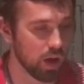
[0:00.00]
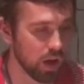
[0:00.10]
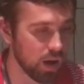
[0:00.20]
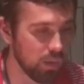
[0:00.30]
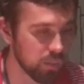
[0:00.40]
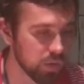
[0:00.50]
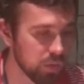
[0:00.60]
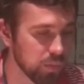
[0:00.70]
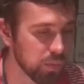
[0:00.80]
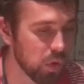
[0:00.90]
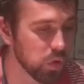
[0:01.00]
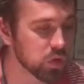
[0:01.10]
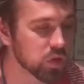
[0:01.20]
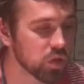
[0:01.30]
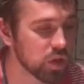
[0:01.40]
The
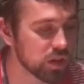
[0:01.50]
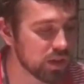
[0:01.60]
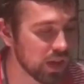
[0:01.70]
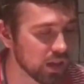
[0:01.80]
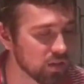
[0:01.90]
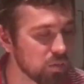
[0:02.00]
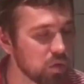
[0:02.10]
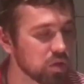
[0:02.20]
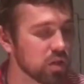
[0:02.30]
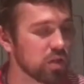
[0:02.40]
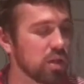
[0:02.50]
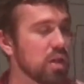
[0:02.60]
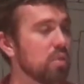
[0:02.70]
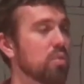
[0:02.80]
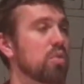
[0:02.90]
most good
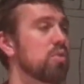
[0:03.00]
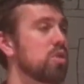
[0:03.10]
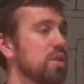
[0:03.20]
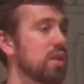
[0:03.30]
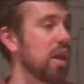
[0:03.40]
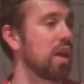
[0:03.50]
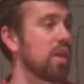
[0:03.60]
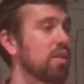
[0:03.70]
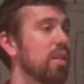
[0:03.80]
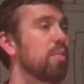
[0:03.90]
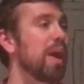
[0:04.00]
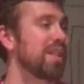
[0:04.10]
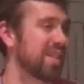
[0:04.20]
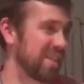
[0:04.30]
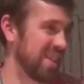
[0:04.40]
thing, you would just say the best